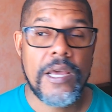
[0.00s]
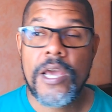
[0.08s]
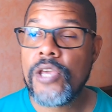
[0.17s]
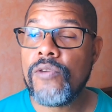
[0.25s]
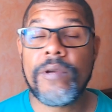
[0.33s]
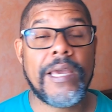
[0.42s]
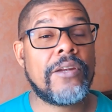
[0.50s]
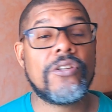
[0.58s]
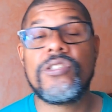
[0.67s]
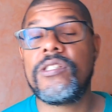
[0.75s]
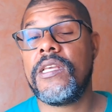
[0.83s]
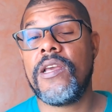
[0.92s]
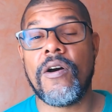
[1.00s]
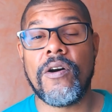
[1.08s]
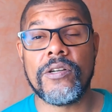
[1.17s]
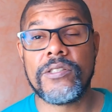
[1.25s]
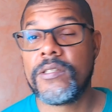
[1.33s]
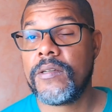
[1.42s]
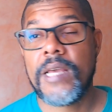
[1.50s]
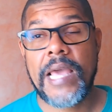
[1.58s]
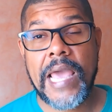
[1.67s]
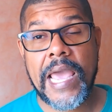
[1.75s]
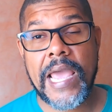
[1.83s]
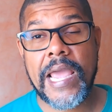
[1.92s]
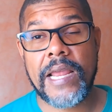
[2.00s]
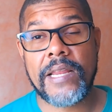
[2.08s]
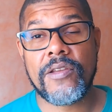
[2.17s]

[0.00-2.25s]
you cannot see us and